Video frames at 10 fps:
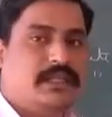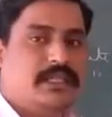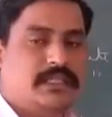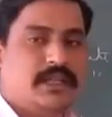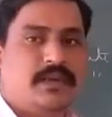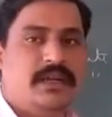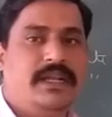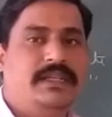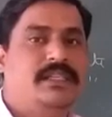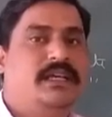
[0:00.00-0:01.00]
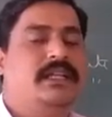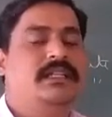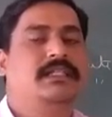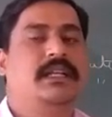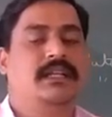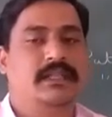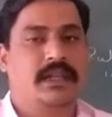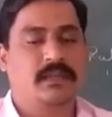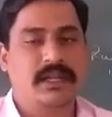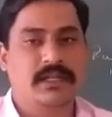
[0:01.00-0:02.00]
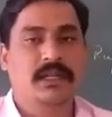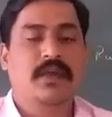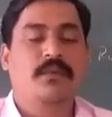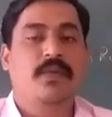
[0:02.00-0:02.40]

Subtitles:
less than 1 and GRR is greater than 1,